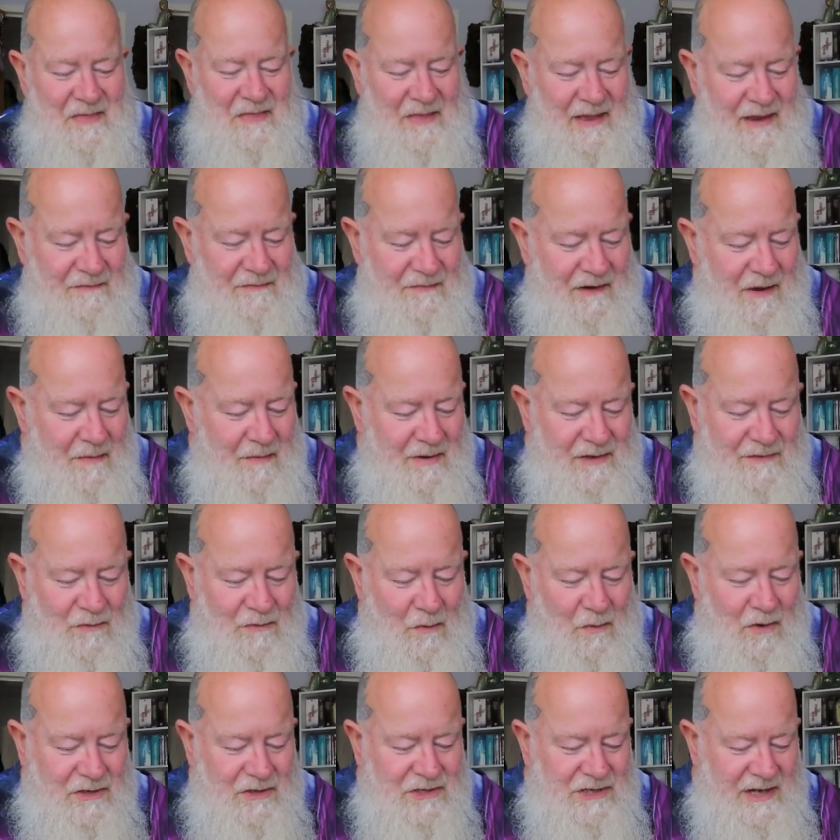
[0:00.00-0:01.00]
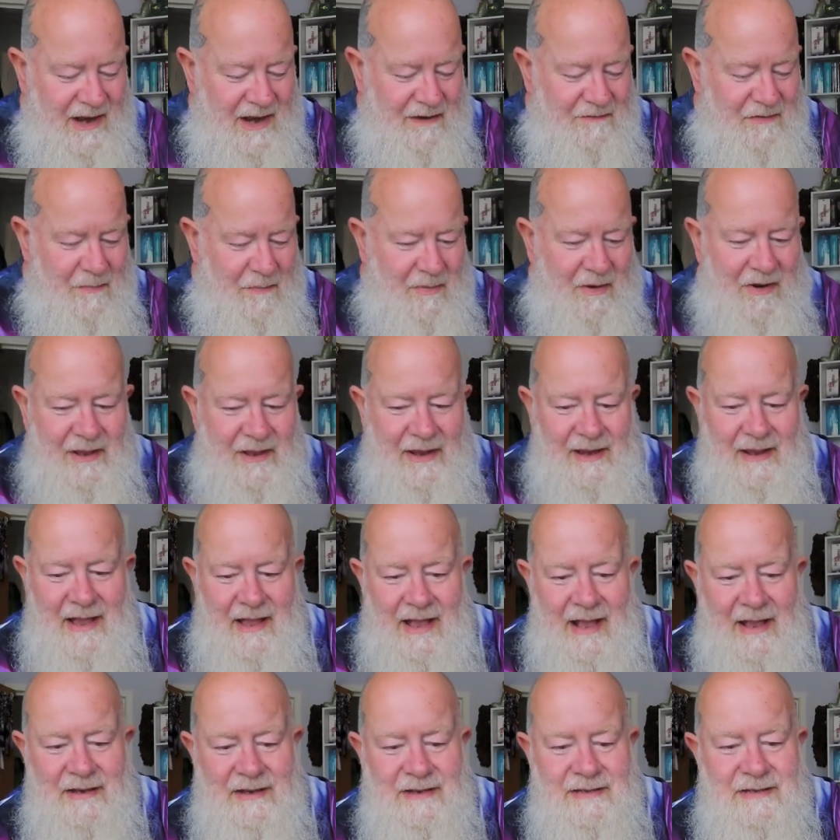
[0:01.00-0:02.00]
Thank you very much for watching, everybody,
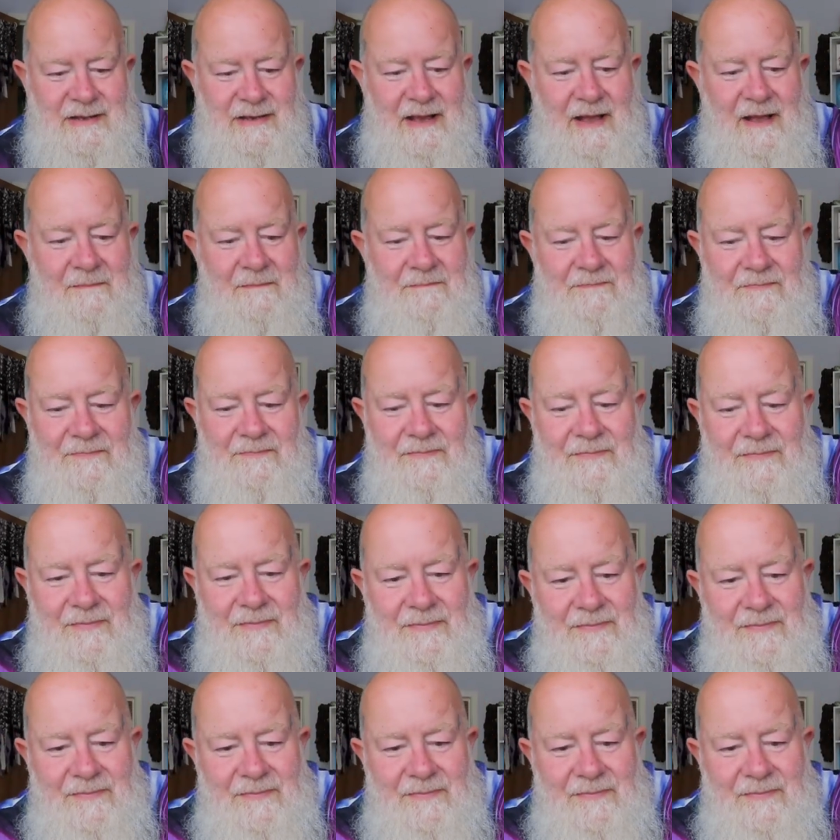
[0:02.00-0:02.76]
and